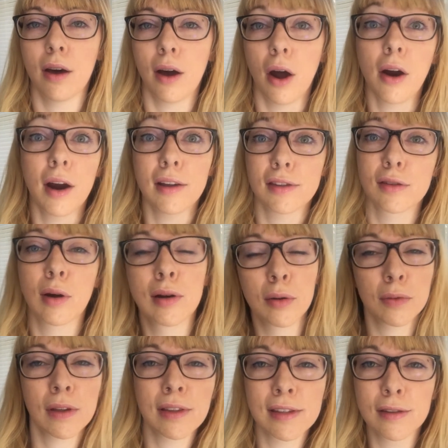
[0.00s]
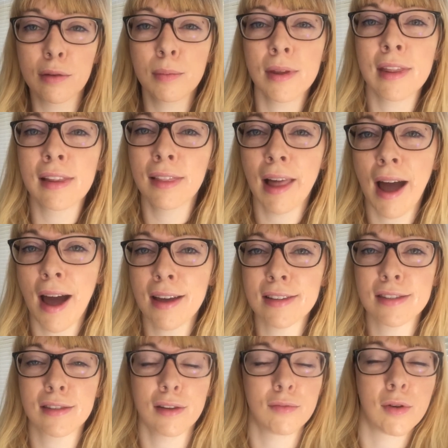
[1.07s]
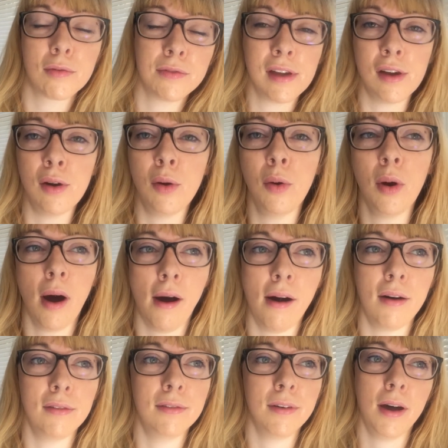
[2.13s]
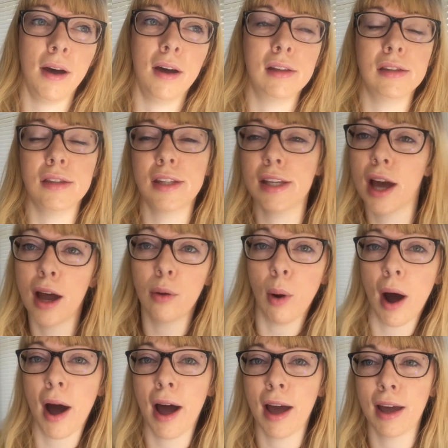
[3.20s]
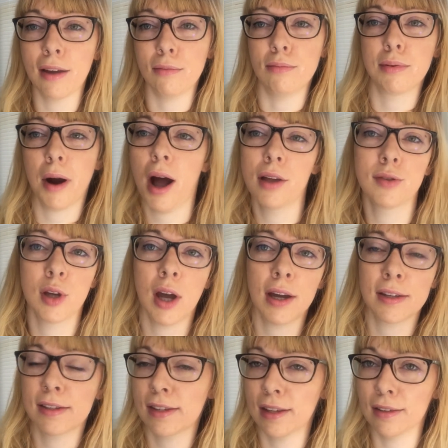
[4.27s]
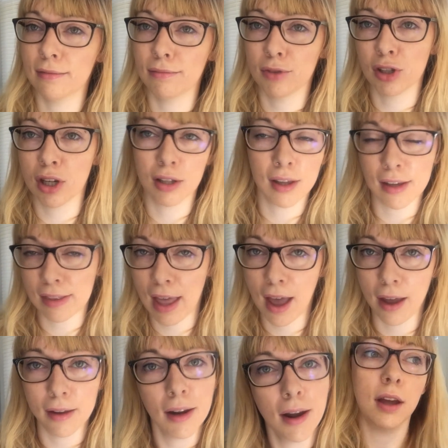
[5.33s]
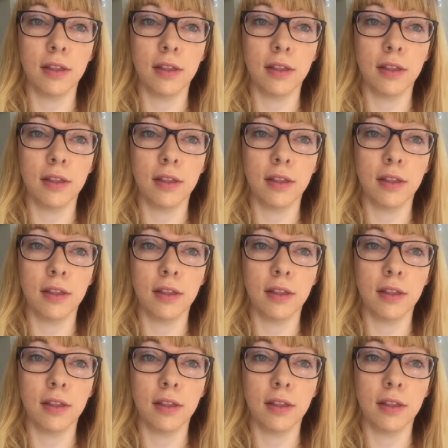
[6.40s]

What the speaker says: Alright, so I don't think this will be the last review of DIY projects and shit like that.